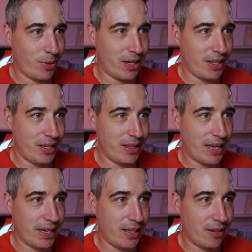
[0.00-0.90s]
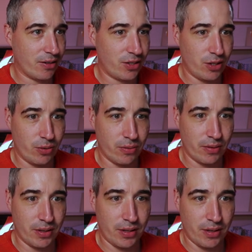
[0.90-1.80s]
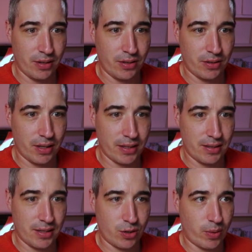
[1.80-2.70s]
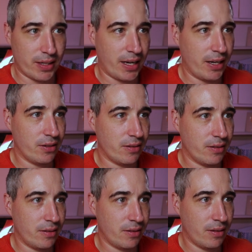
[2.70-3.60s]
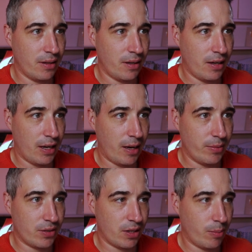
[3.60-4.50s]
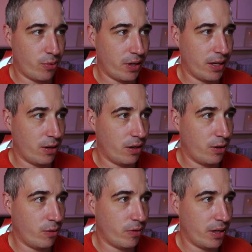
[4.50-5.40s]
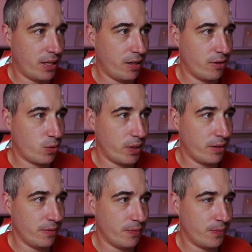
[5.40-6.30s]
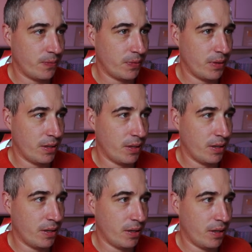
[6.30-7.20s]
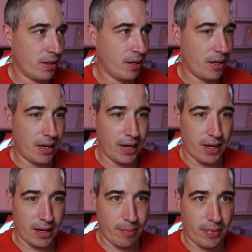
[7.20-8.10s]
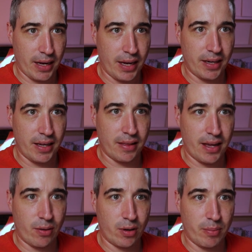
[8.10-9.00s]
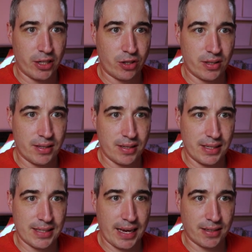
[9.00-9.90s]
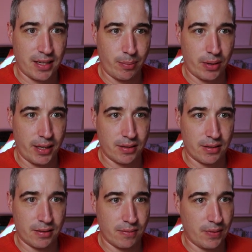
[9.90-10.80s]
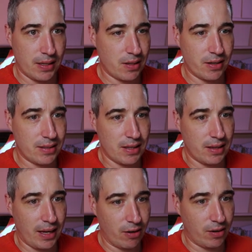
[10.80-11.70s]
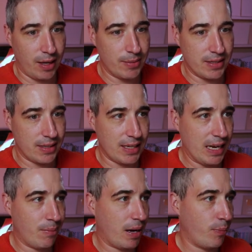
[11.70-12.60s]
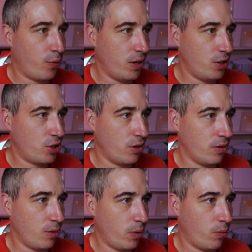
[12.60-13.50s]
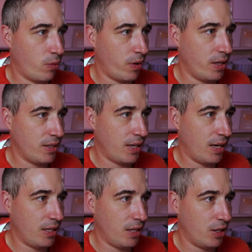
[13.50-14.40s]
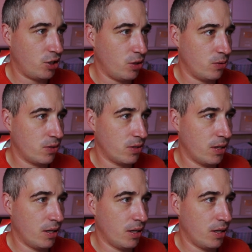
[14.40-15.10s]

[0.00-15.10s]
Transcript: we're gonna need that here too. So that's this rectangle. I'm just gonna bring it on over to here as well. Um, and in that one, make sure it's in the exact same place as long as the layer name is the same, I'm pretty sure that we won't run into any issues